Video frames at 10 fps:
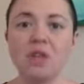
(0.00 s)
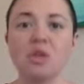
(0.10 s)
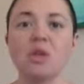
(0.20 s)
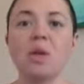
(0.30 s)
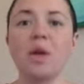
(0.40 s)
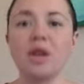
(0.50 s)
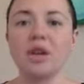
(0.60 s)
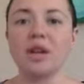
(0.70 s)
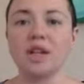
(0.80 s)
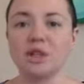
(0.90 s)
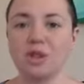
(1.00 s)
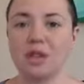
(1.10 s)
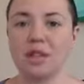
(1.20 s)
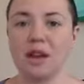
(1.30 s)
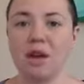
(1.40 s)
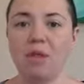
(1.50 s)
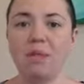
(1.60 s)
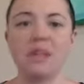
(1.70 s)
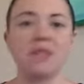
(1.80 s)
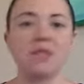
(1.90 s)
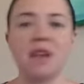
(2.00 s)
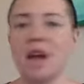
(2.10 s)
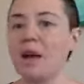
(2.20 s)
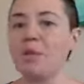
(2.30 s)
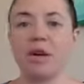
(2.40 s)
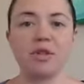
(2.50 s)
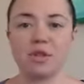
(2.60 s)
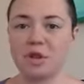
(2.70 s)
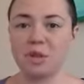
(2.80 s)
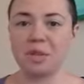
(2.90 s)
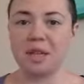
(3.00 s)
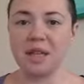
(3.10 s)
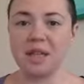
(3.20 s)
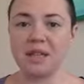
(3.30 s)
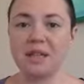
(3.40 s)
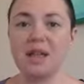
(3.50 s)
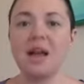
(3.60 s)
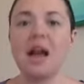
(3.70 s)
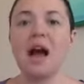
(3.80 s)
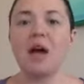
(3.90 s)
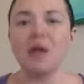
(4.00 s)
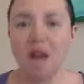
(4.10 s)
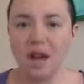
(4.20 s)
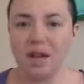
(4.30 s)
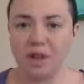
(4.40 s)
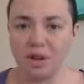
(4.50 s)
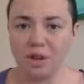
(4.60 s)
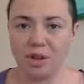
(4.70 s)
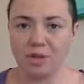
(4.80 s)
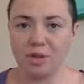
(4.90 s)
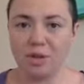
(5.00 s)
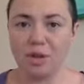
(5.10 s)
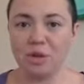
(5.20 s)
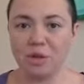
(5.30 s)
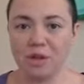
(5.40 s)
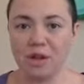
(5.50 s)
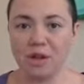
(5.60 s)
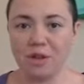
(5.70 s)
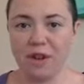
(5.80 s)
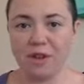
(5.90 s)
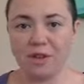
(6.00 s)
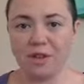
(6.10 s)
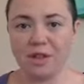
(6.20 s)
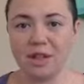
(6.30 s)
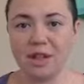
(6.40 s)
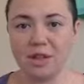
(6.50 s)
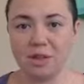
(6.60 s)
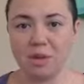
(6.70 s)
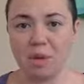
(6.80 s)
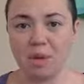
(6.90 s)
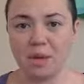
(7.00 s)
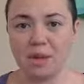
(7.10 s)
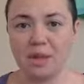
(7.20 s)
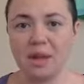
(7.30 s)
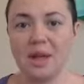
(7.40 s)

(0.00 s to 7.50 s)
So when you're getting stressed out because of time or other circumstances, how kind are you to yourself and others in those moments?